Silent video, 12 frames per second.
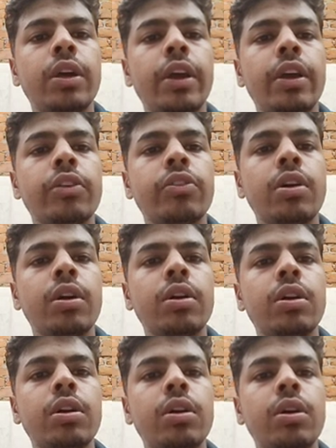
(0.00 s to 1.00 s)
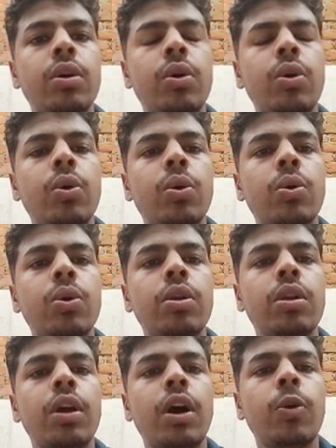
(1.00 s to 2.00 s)
Here is the whole
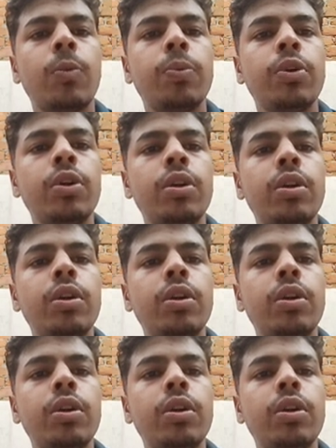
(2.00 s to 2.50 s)
output,